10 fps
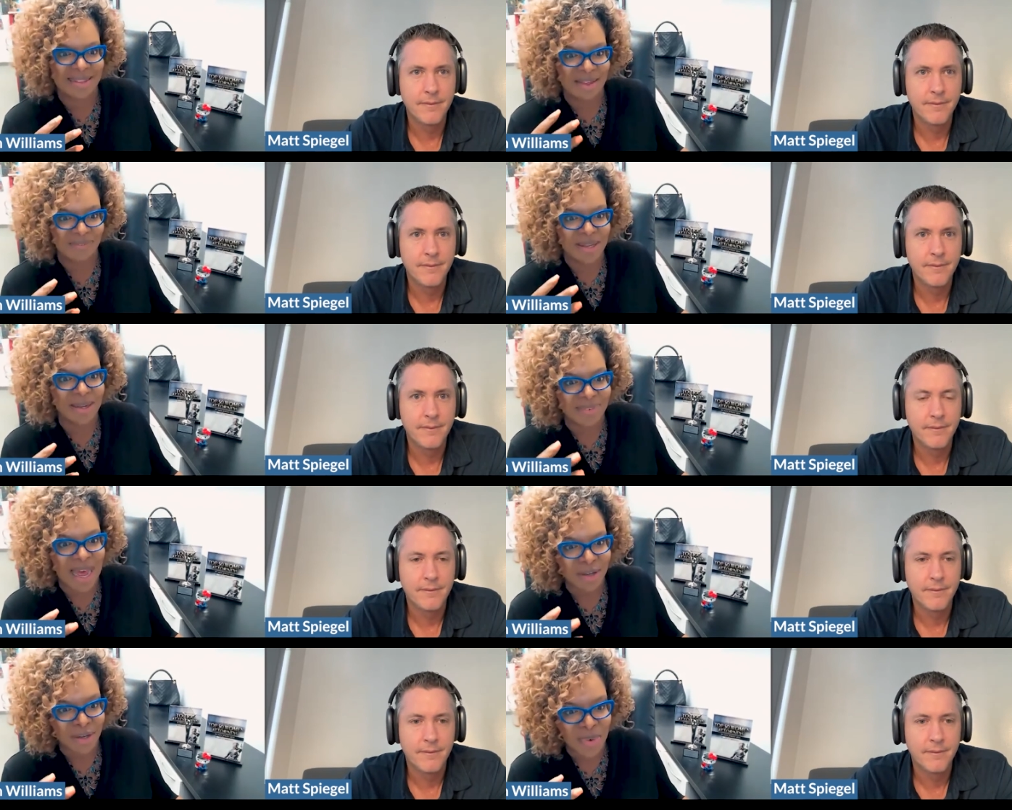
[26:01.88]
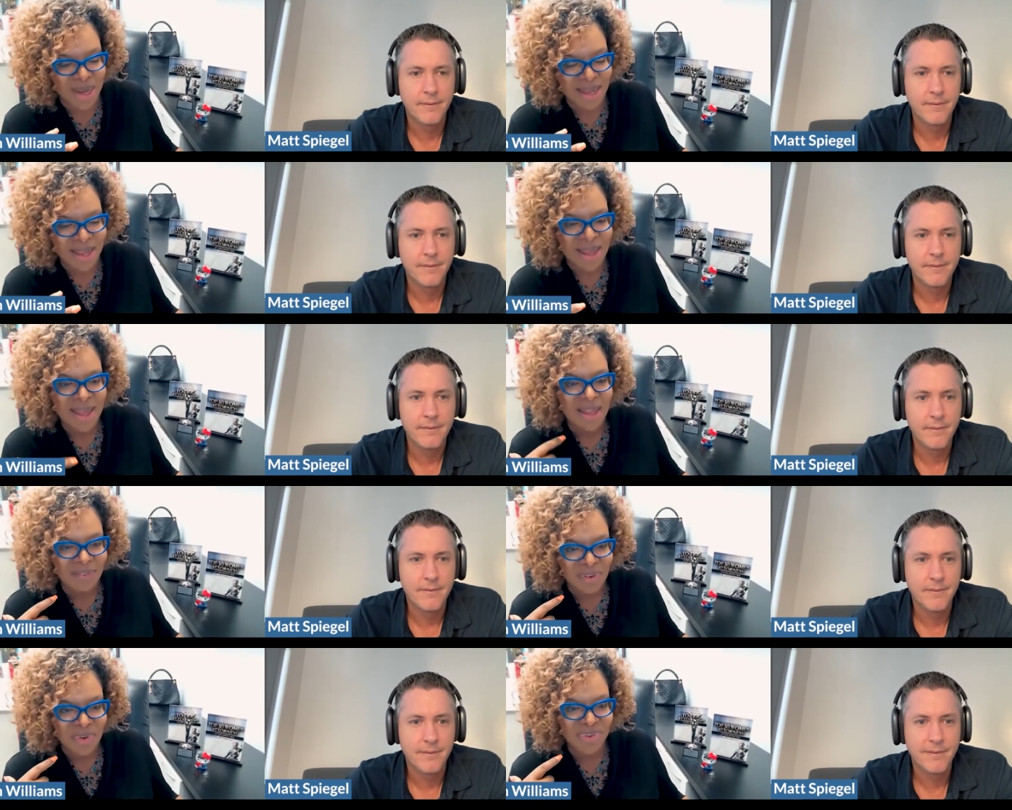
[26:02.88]
Speaker 1: they feel of not knowing.
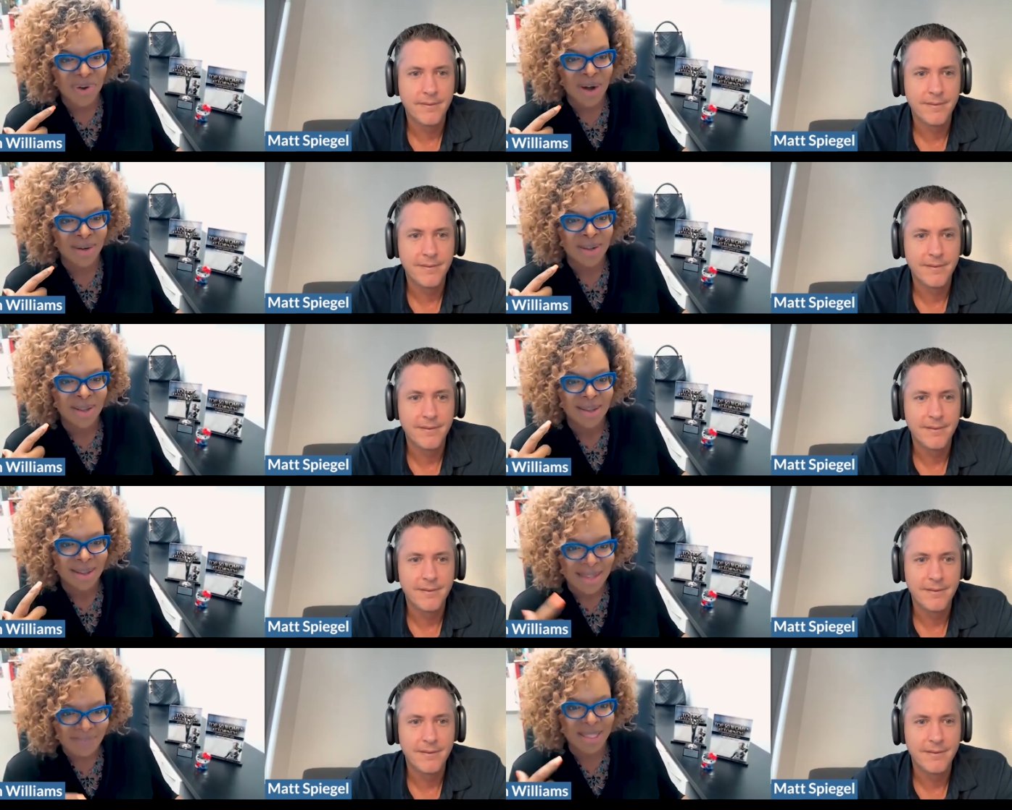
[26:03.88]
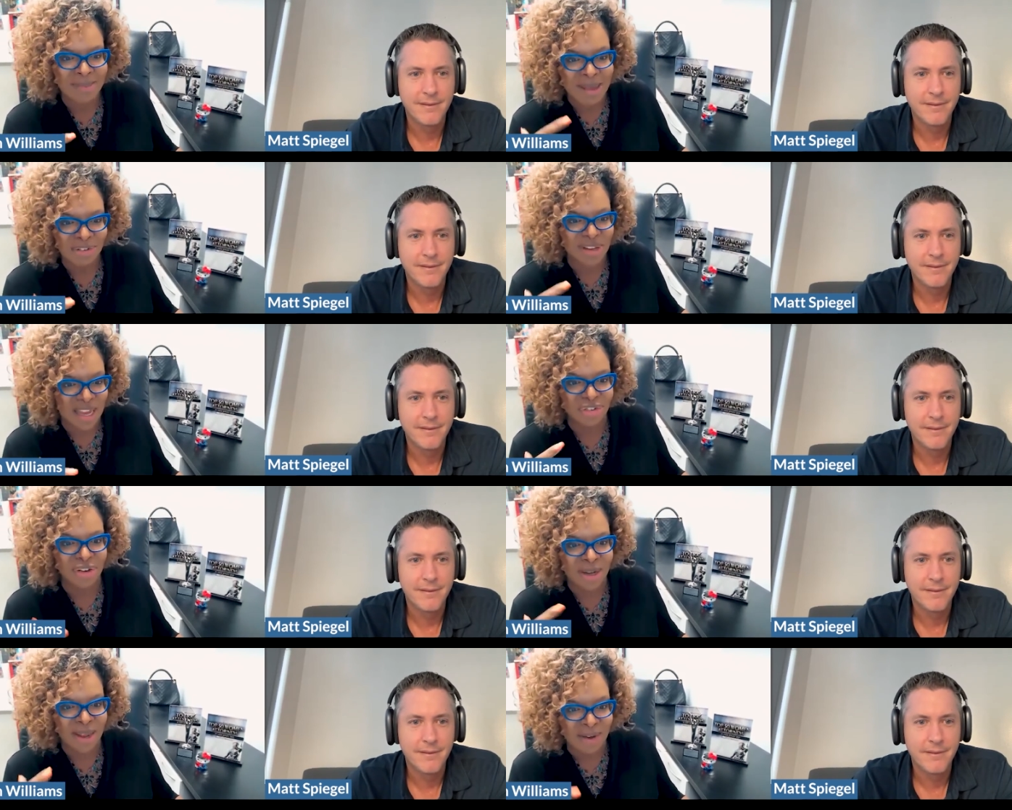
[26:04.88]
If you start giving them
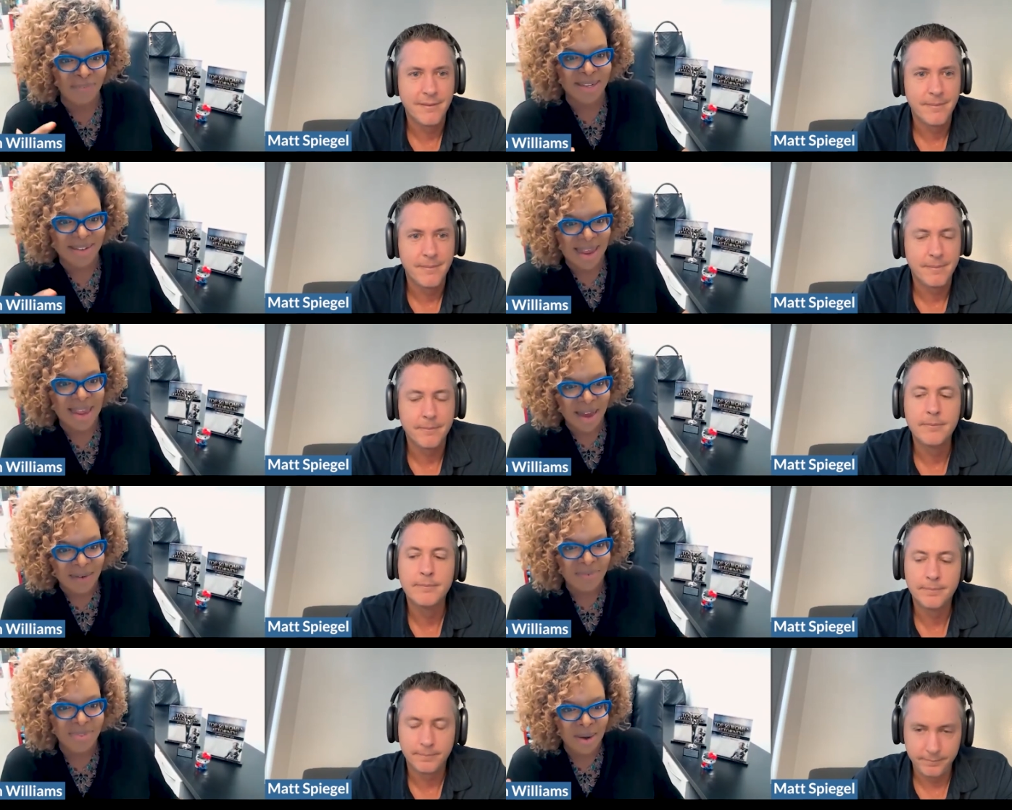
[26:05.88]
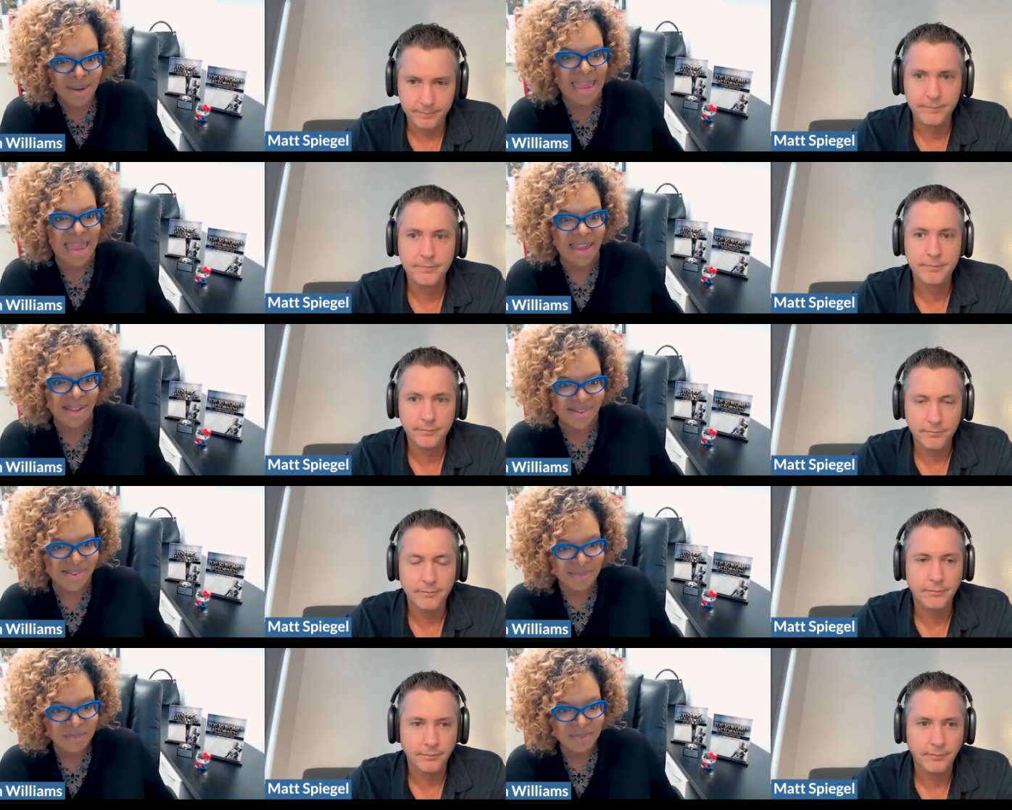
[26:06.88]
education every day of their
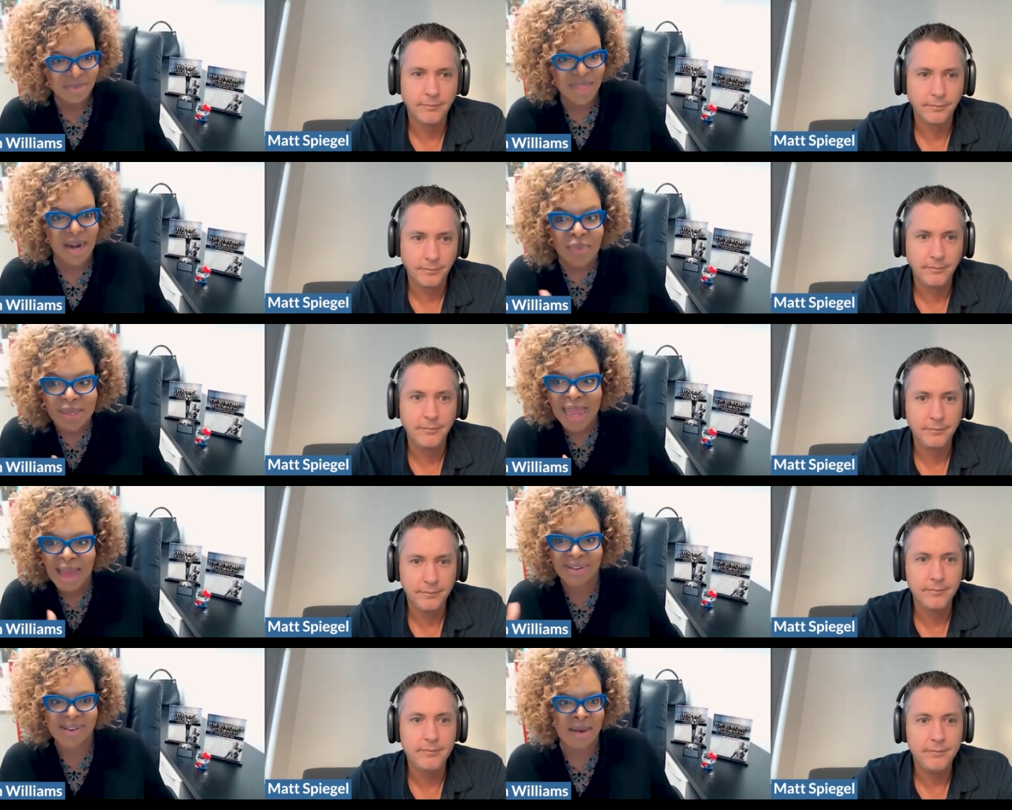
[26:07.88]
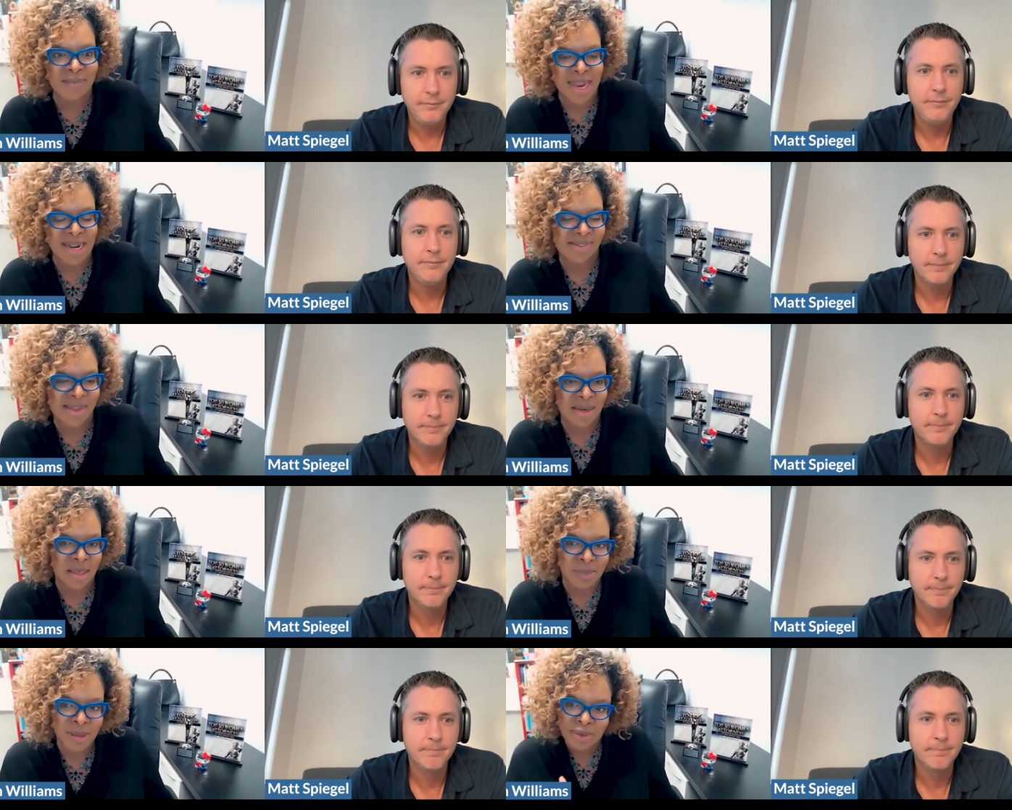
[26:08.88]
case, they don't really have a time for that
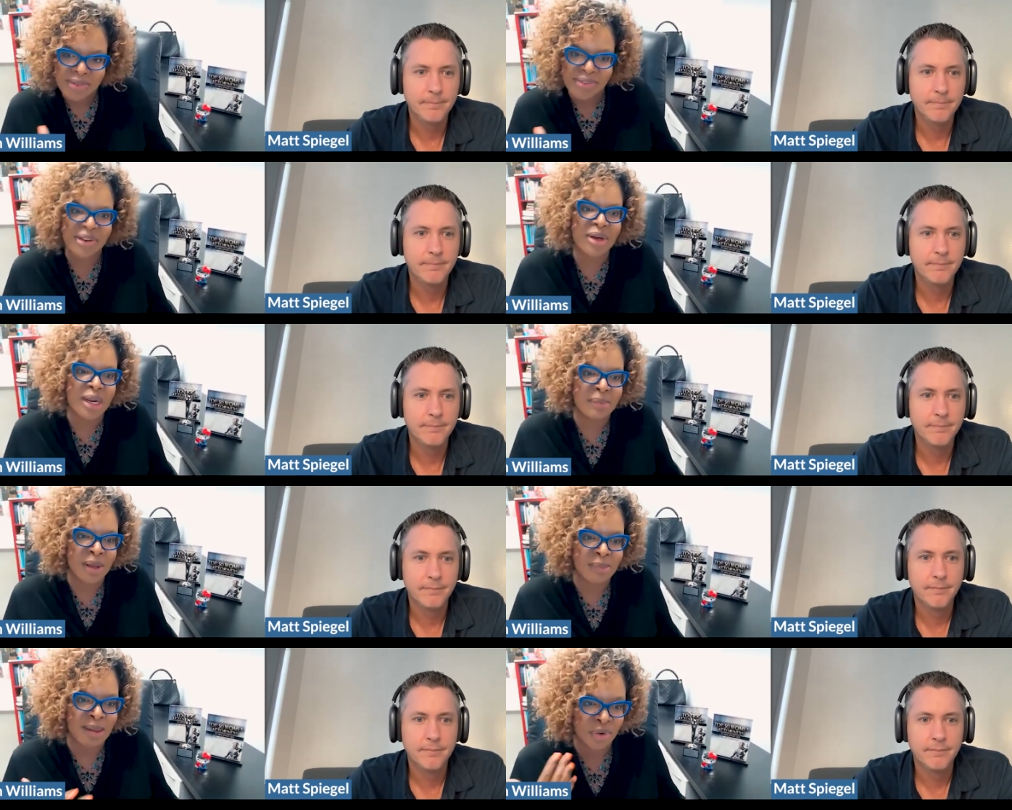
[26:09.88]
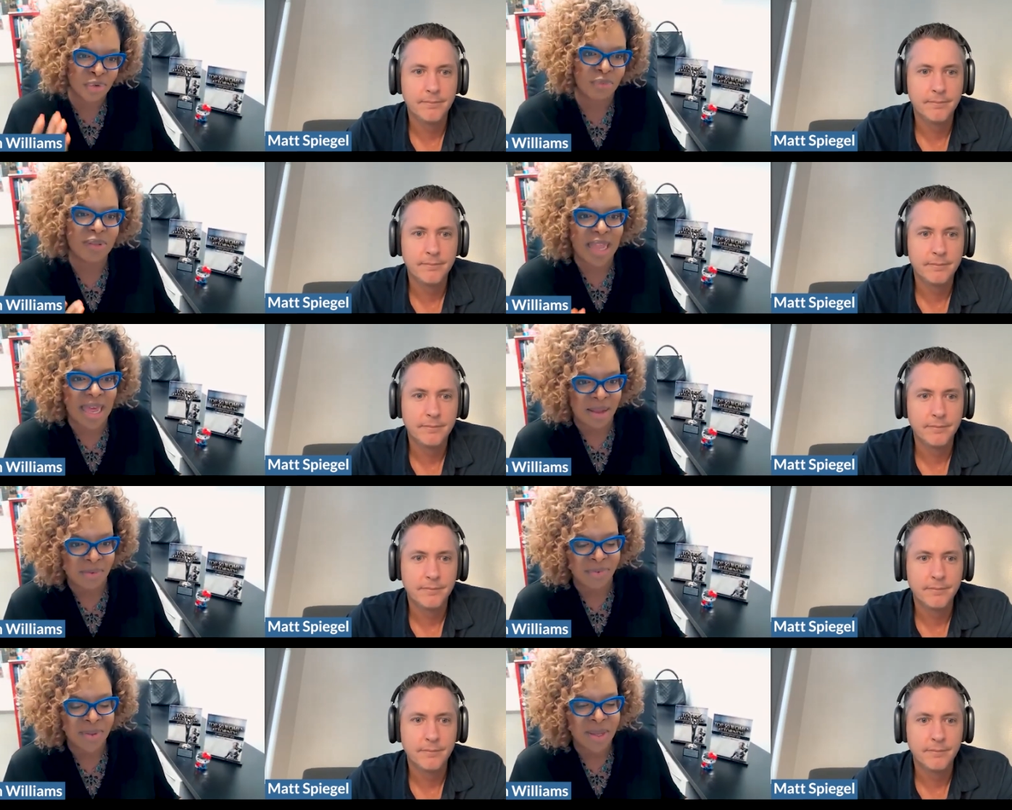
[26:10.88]
anxiety to build. It's still going to build by virtue of
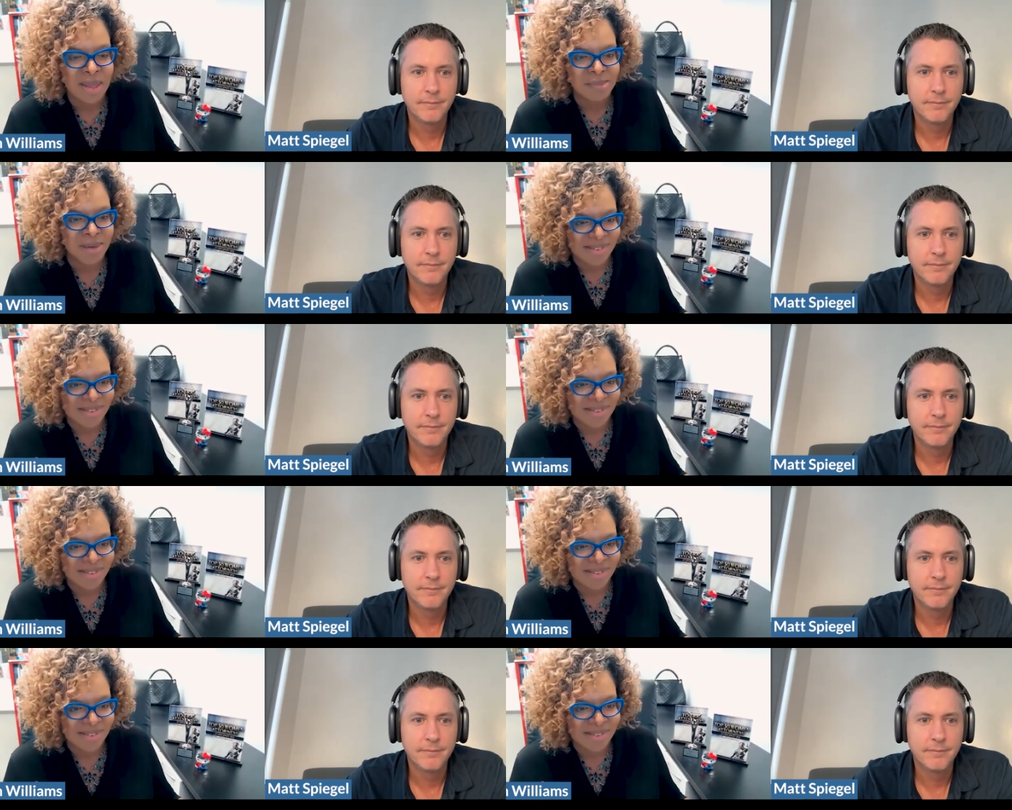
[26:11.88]
life, but